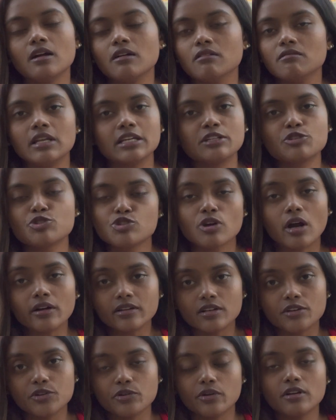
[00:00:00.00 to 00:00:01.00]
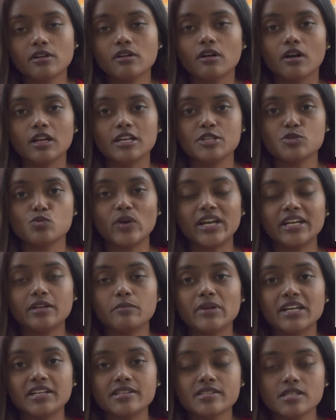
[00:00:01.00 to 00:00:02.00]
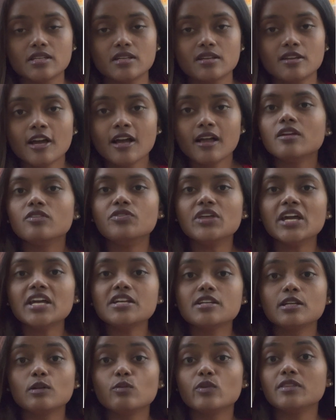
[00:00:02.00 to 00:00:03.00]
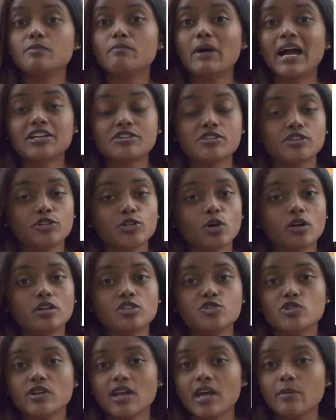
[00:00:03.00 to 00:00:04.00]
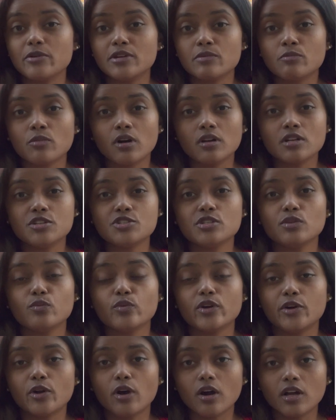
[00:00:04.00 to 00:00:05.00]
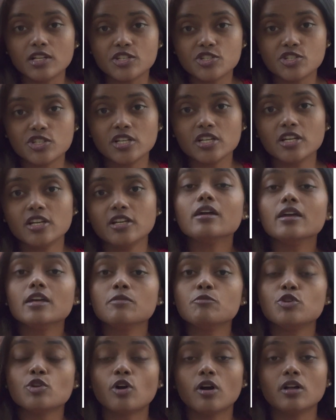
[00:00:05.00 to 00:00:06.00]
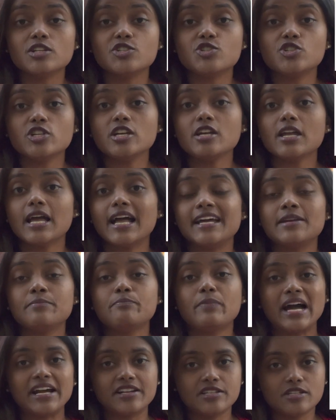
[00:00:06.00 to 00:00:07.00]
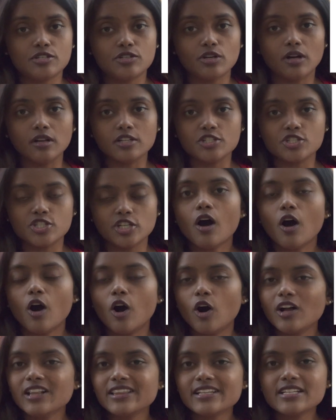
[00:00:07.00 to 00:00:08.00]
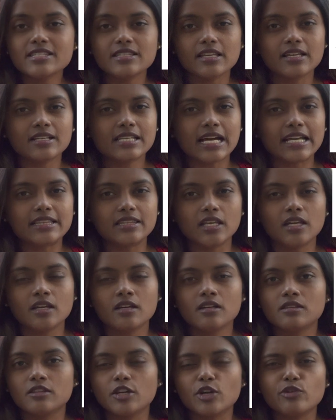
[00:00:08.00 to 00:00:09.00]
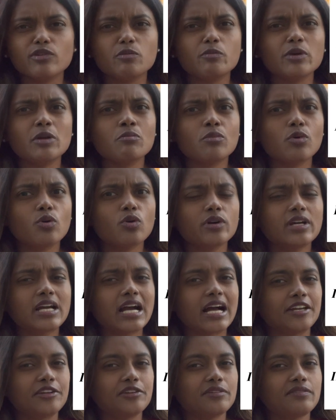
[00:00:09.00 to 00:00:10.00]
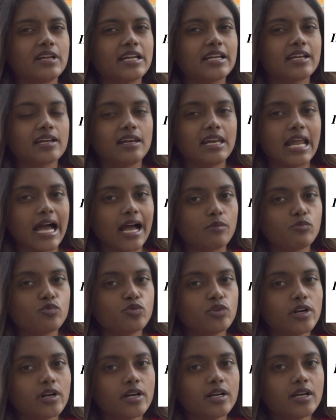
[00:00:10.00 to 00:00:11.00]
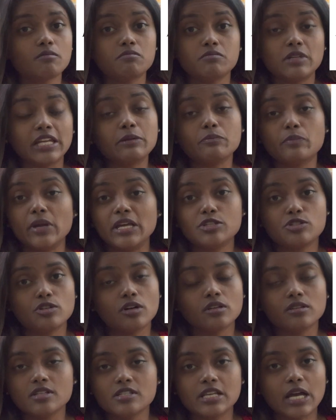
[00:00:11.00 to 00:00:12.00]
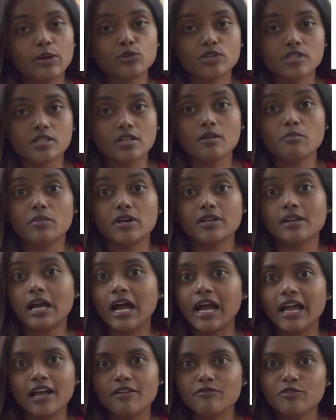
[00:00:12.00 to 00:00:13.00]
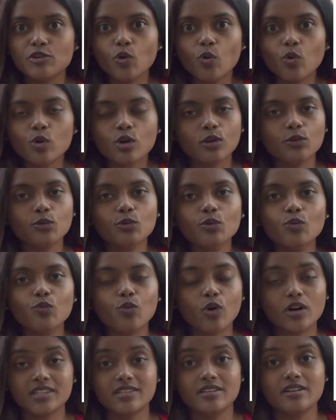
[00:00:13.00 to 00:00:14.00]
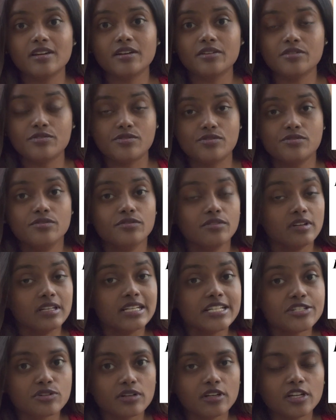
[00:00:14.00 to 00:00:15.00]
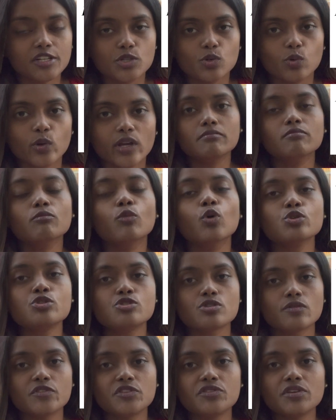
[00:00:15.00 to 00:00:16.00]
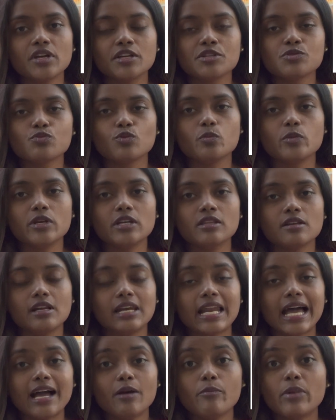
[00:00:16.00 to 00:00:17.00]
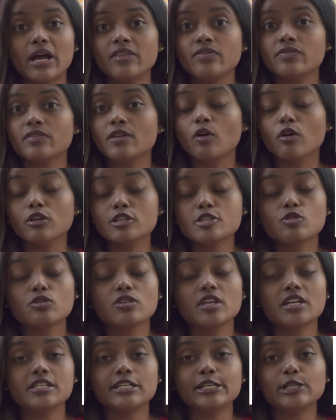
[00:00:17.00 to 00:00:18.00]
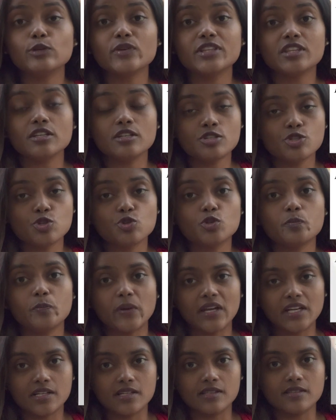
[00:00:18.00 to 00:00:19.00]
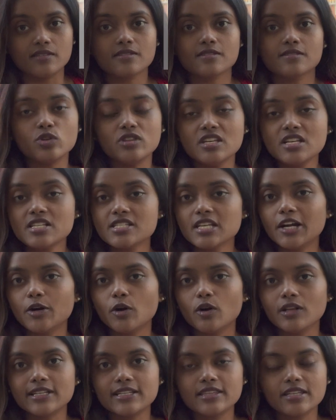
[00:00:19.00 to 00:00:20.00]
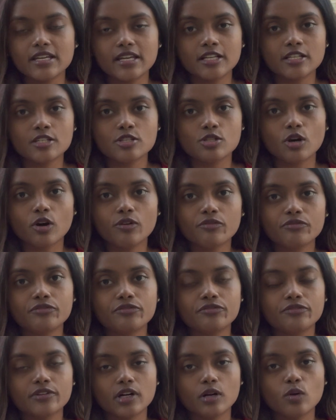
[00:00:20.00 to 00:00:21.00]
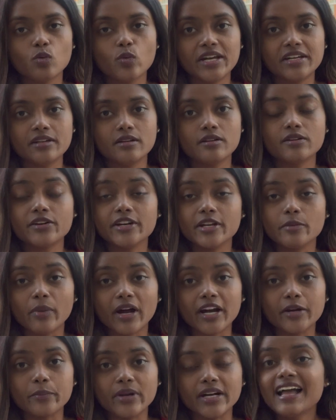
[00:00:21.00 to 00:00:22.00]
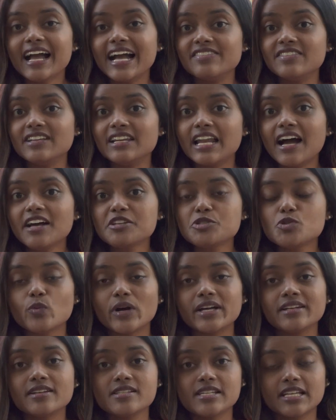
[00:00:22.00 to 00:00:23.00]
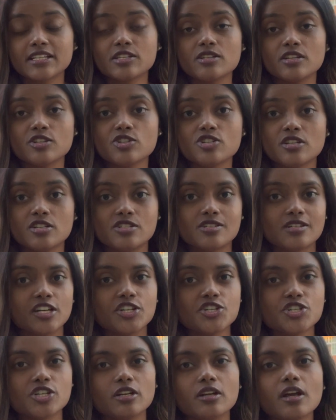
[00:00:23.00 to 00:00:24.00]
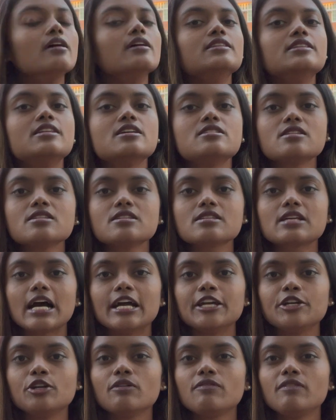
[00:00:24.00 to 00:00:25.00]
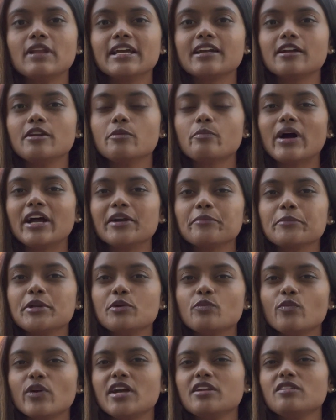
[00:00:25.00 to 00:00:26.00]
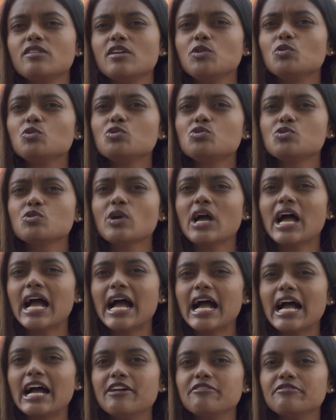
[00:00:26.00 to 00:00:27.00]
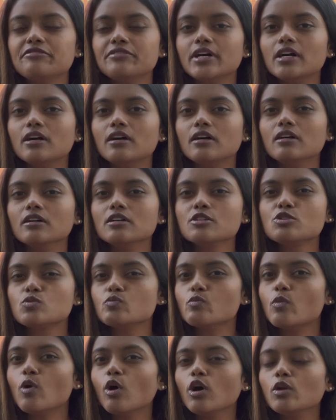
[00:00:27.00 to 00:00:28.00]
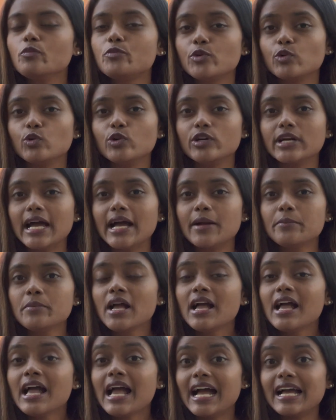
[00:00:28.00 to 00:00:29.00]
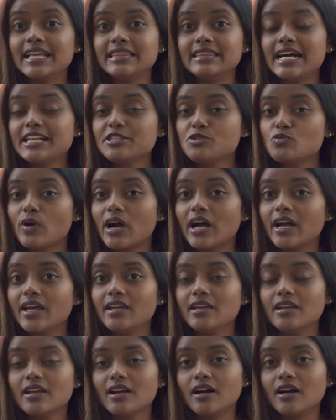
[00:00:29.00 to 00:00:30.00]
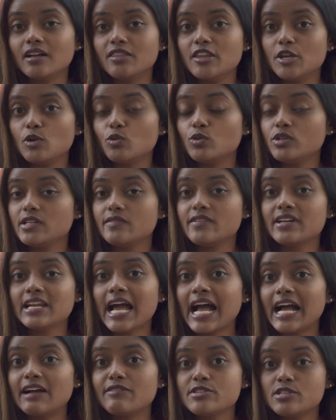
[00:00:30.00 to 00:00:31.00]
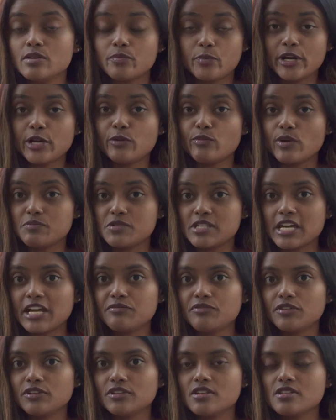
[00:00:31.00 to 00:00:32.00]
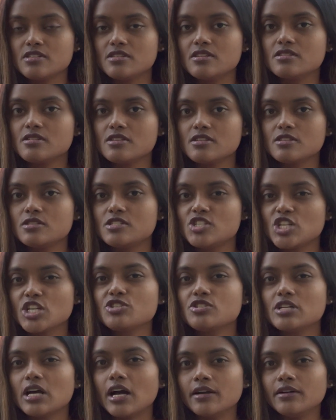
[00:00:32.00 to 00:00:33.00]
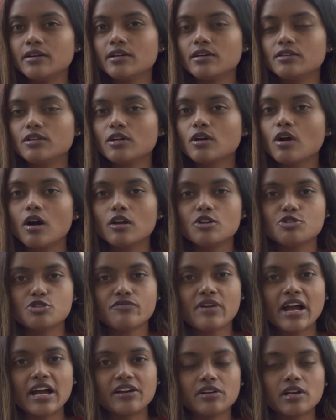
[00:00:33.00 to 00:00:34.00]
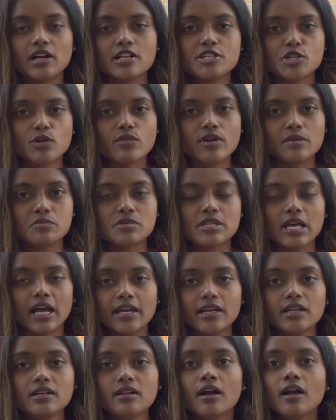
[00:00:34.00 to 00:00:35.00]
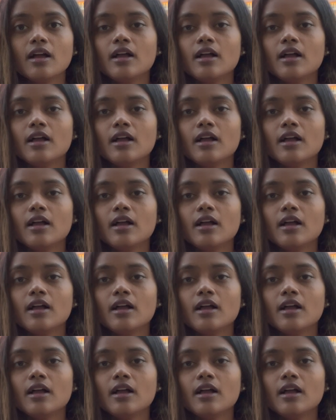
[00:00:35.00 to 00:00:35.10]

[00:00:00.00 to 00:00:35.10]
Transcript: like shortcut you can call as vet medicine. They deal with bacteriology, epidemiology, virology, immunology, and parasitology. All these things, I think there will be more kind of like a lab work, like based on this, I would say, but I have no clue what they are literally doing. Most of the things would be in the lab, and also they deal with issued patents. These are all the things of veterinary department. And the last one is extension education. This is kind of like a department where they used to have a small program, and that's why they don't even have a separate website for this. This is just under the College of Agriculture website.